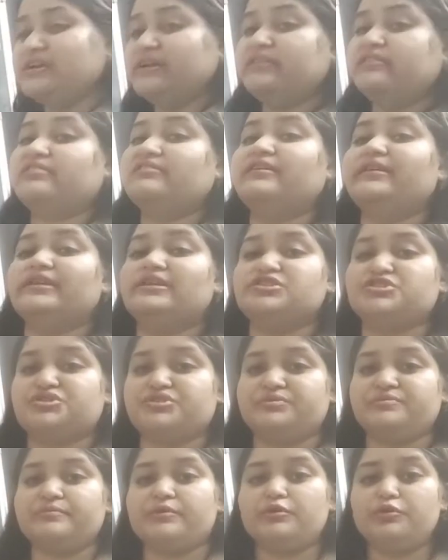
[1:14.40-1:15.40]

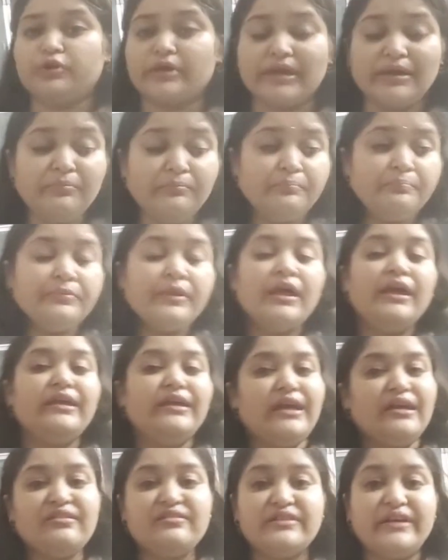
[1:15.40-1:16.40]
discretion, okay.
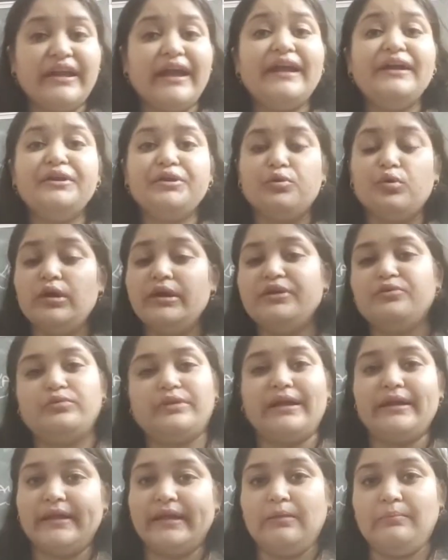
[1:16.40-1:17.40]
Yesterday I told you
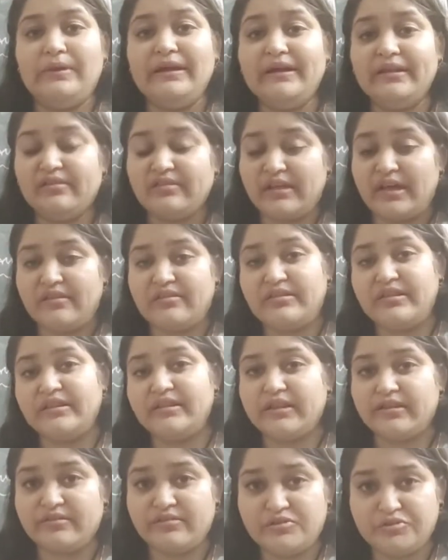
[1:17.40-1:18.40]
that I'll be discussing
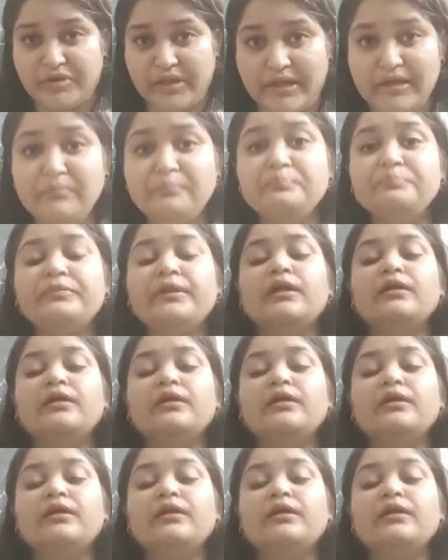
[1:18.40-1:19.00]
this today.